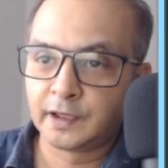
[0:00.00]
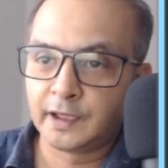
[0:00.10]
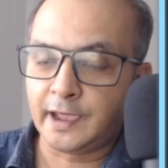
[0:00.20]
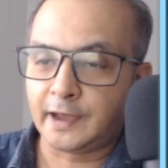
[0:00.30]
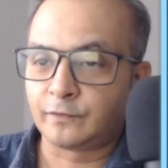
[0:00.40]

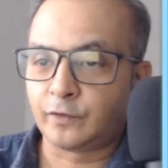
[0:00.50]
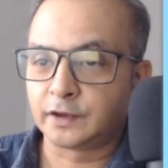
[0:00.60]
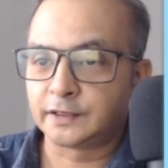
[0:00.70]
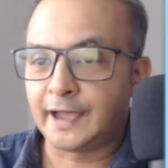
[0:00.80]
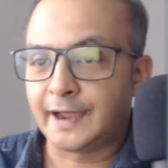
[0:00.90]
And
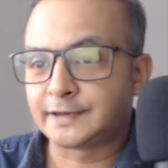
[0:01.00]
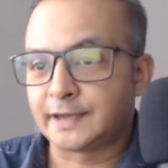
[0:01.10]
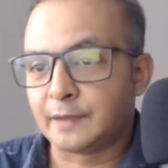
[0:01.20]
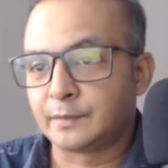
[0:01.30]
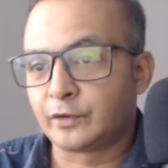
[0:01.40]
for that,
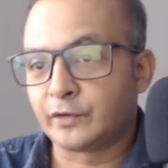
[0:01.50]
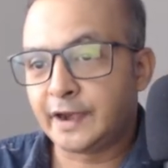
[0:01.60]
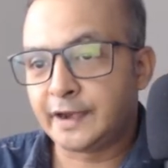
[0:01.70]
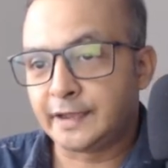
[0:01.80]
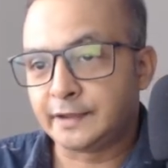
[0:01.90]
I'm
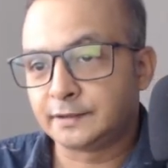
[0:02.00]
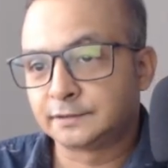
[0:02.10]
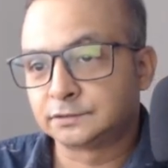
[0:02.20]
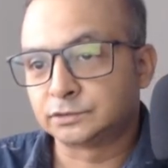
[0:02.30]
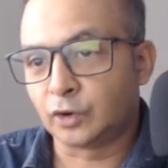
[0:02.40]
reading
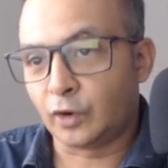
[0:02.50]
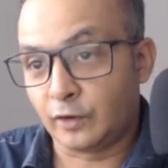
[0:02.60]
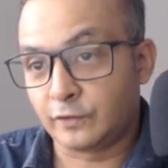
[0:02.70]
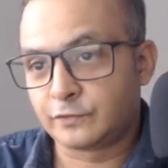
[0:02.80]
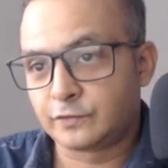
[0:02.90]

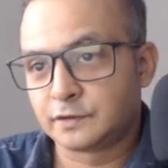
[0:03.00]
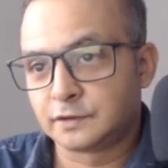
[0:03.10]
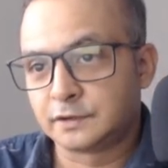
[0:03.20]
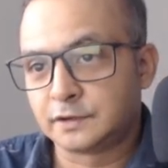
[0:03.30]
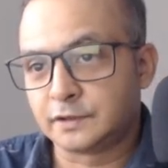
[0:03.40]
off
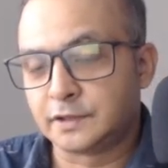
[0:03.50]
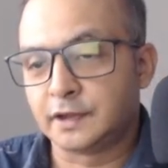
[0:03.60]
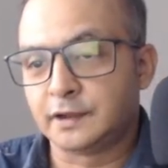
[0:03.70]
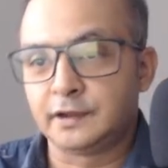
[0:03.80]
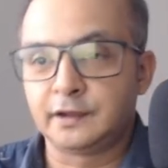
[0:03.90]

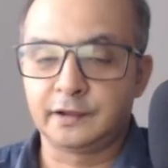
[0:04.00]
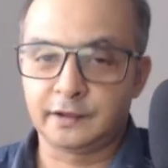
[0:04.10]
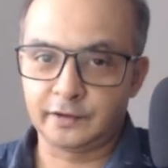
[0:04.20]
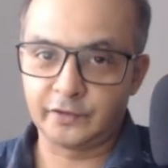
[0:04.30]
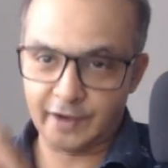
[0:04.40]
the
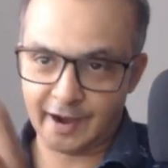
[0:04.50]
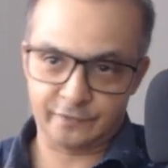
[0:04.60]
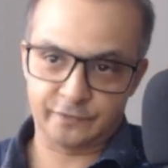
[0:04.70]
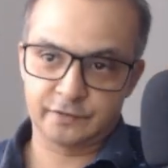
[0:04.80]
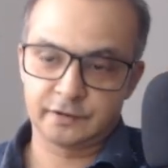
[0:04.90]

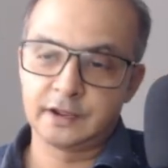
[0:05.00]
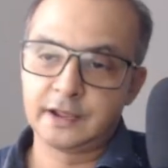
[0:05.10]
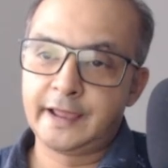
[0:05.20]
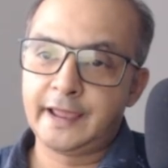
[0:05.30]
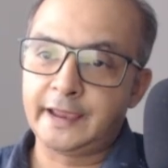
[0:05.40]
graph.
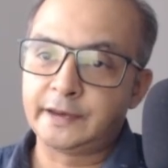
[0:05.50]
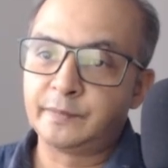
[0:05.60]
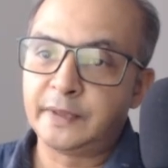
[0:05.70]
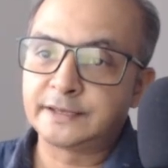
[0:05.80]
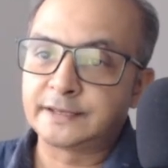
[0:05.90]

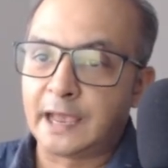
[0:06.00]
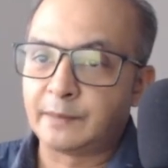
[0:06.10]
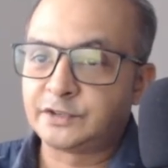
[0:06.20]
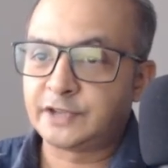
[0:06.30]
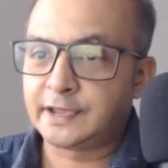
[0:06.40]
It means
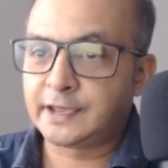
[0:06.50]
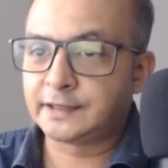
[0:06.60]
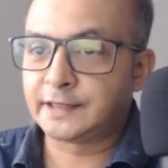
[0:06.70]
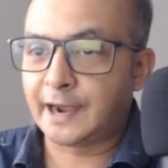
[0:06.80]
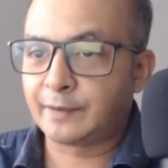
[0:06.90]
I'm
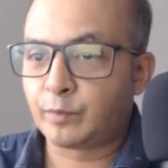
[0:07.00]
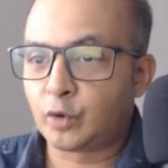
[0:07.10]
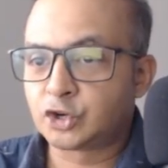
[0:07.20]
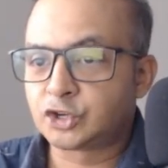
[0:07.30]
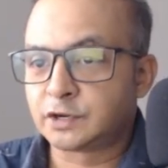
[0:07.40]
taking that
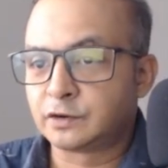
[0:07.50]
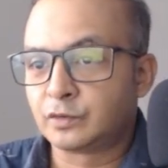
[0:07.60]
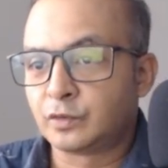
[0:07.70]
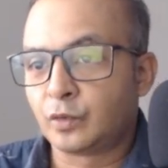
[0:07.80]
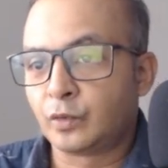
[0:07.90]

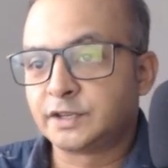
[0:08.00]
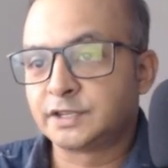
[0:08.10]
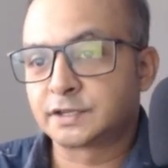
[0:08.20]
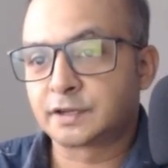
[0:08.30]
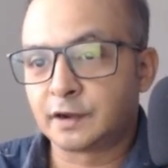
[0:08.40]
portion which
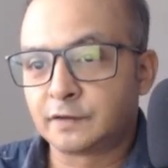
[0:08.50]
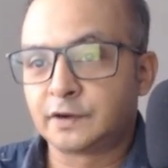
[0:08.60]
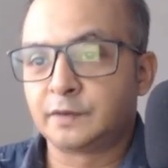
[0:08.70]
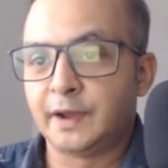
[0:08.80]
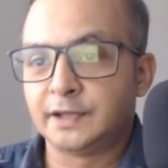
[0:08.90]
is
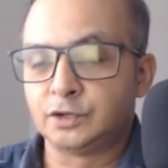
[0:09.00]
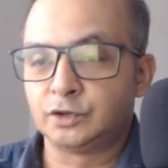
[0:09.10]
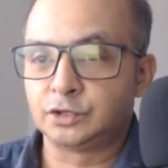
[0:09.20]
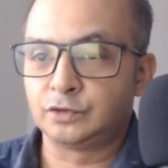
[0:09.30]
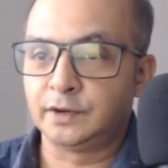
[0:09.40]
covered by
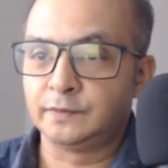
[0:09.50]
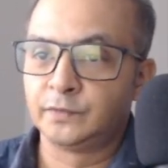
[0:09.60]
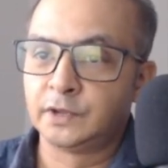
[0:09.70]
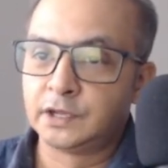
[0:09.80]
0 to 1.